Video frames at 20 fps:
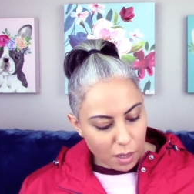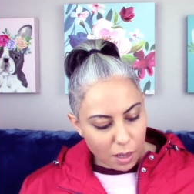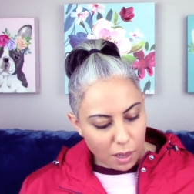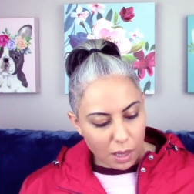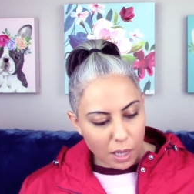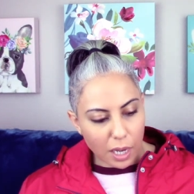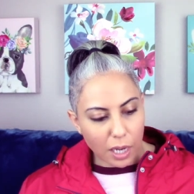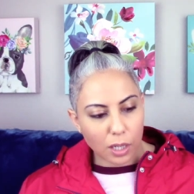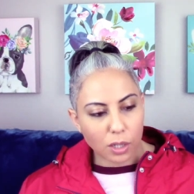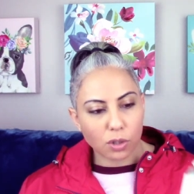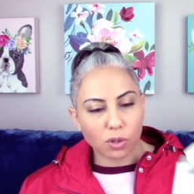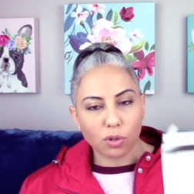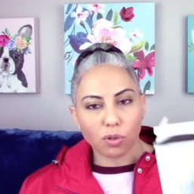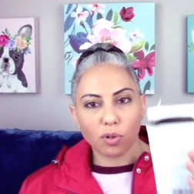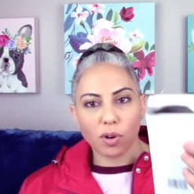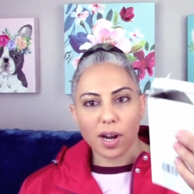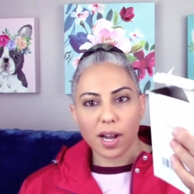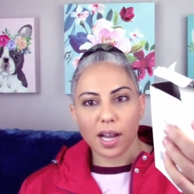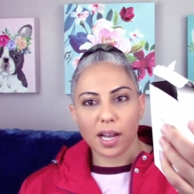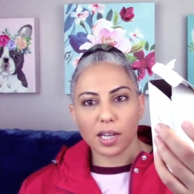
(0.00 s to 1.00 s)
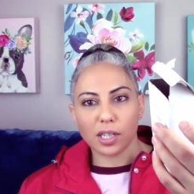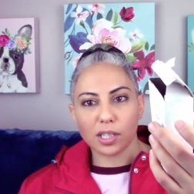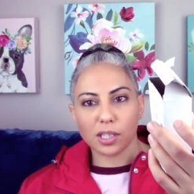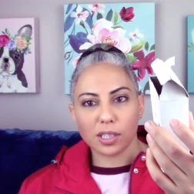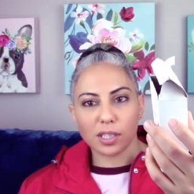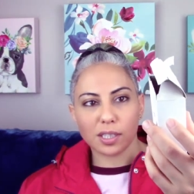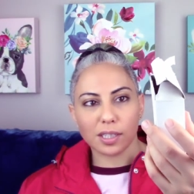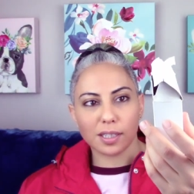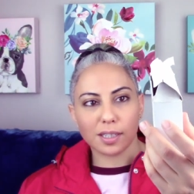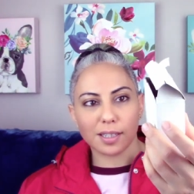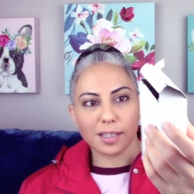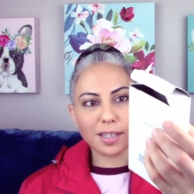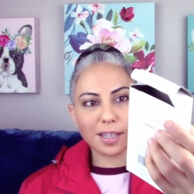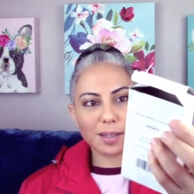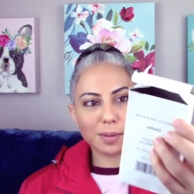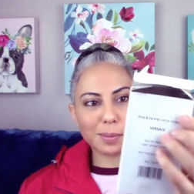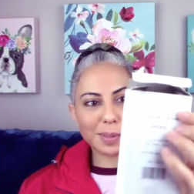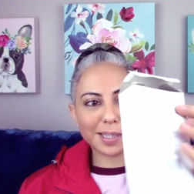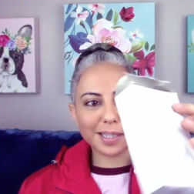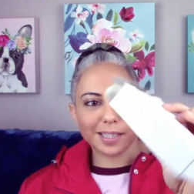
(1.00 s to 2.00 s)
like trash.
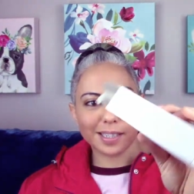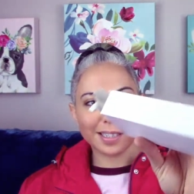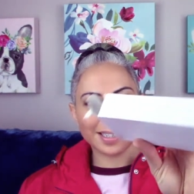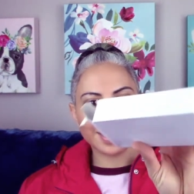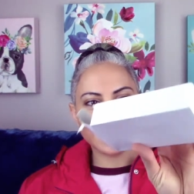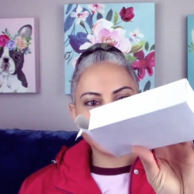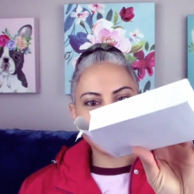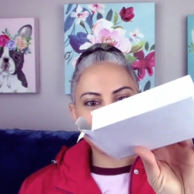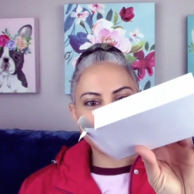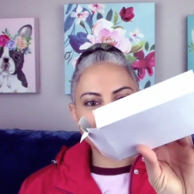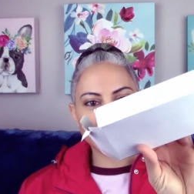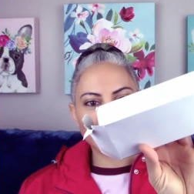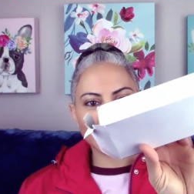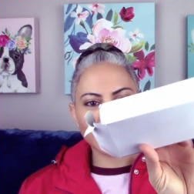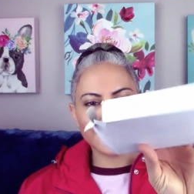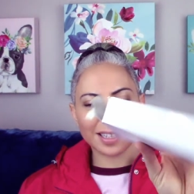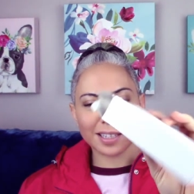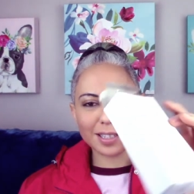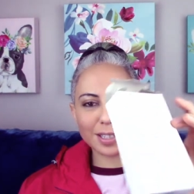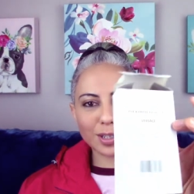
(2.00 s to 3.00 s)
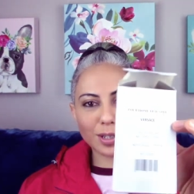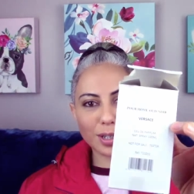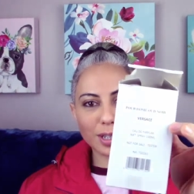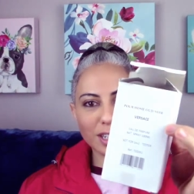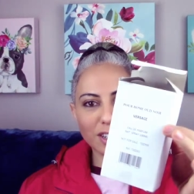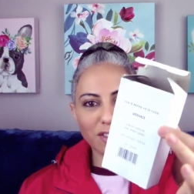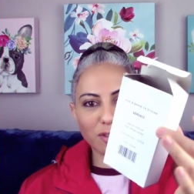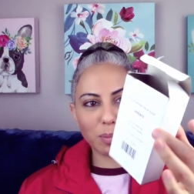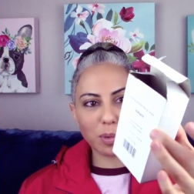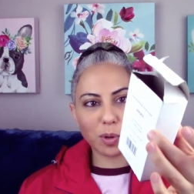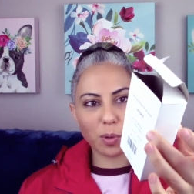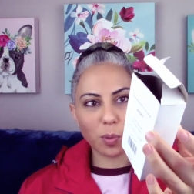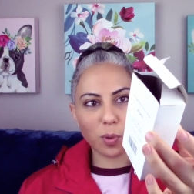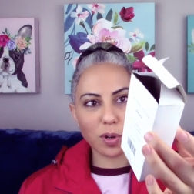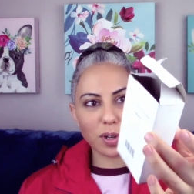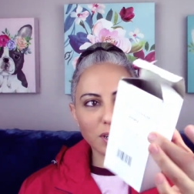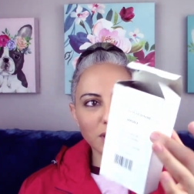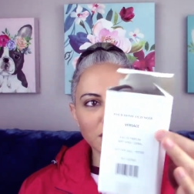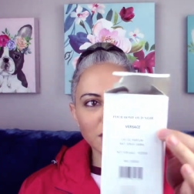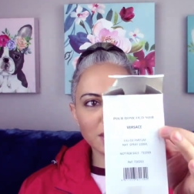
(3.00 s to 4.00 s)
I mean, this couldn't have been
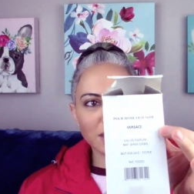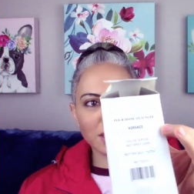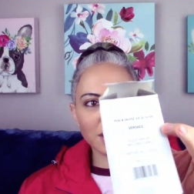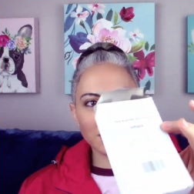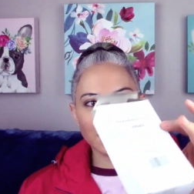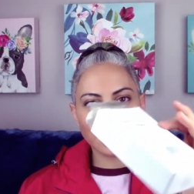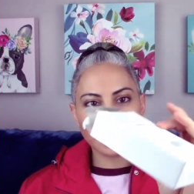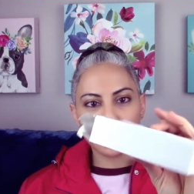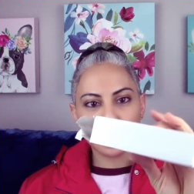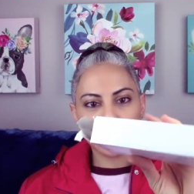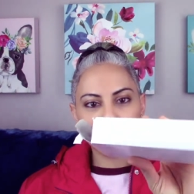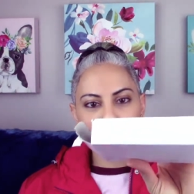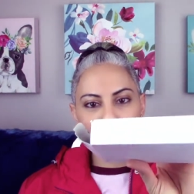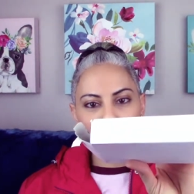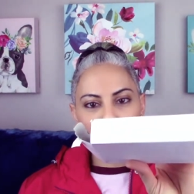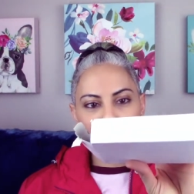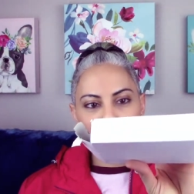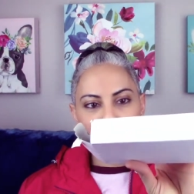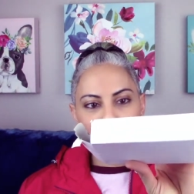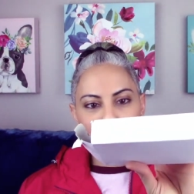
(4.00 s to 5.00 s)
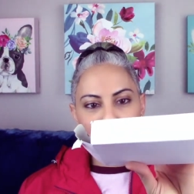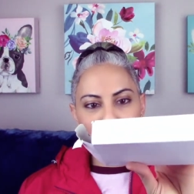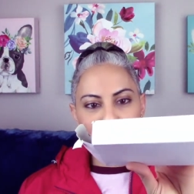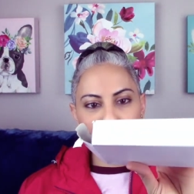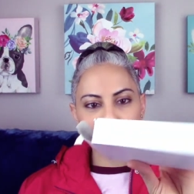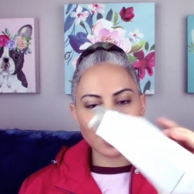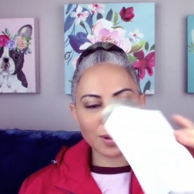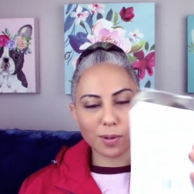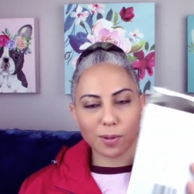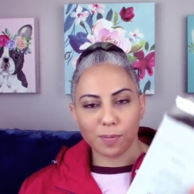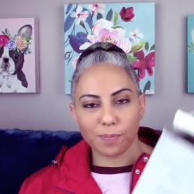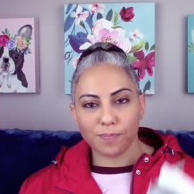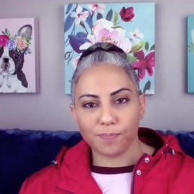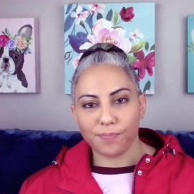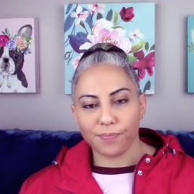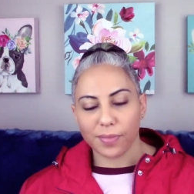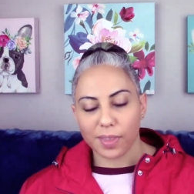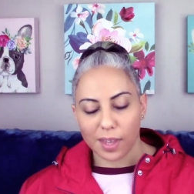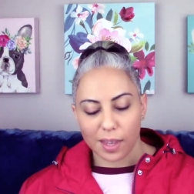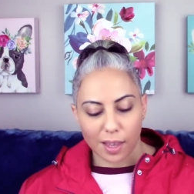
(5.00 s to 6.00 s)
worse. So
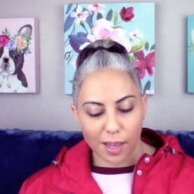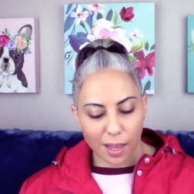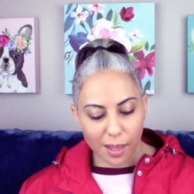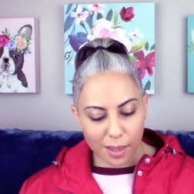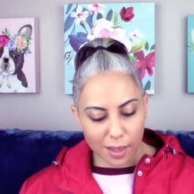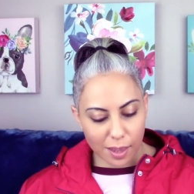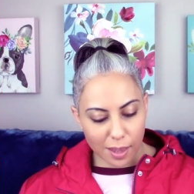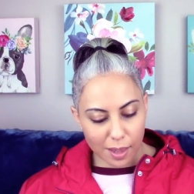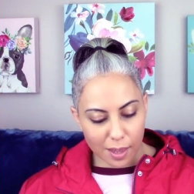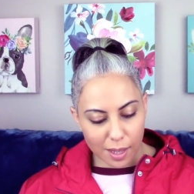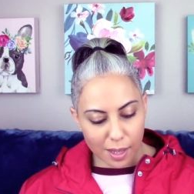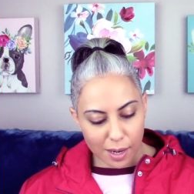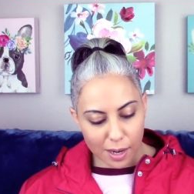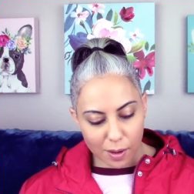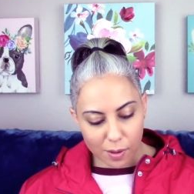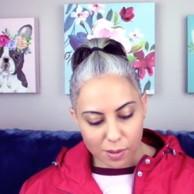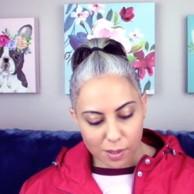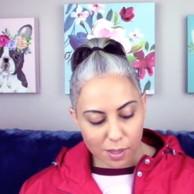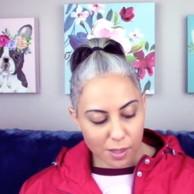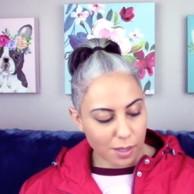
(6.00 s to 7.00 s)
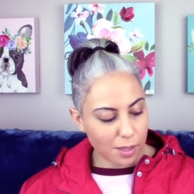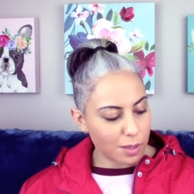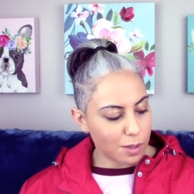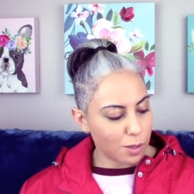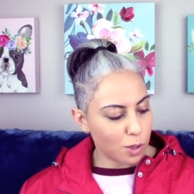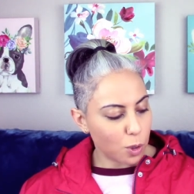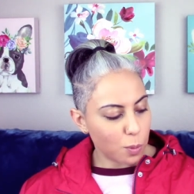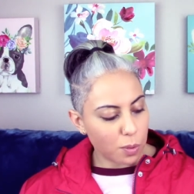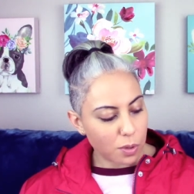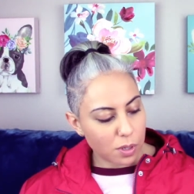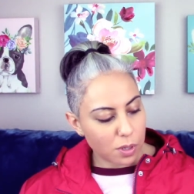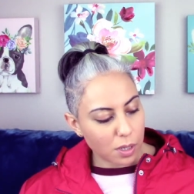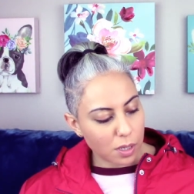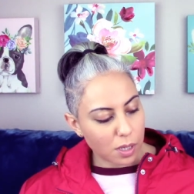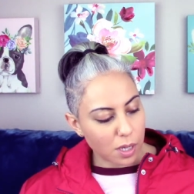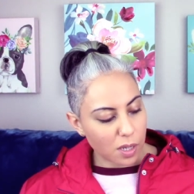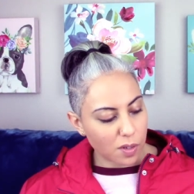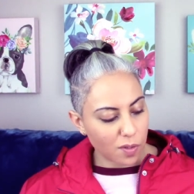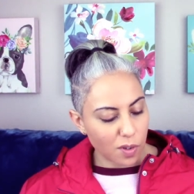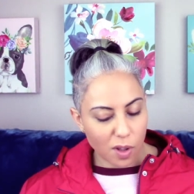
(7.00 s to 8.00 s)
other than that, I would say this is a super
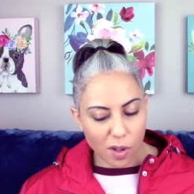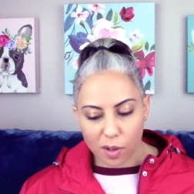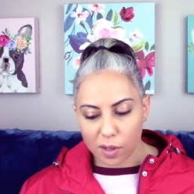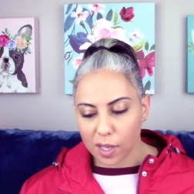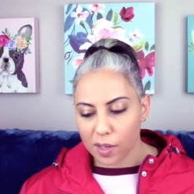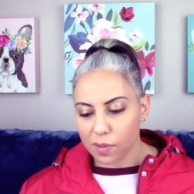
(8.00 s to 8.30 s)
successful haul.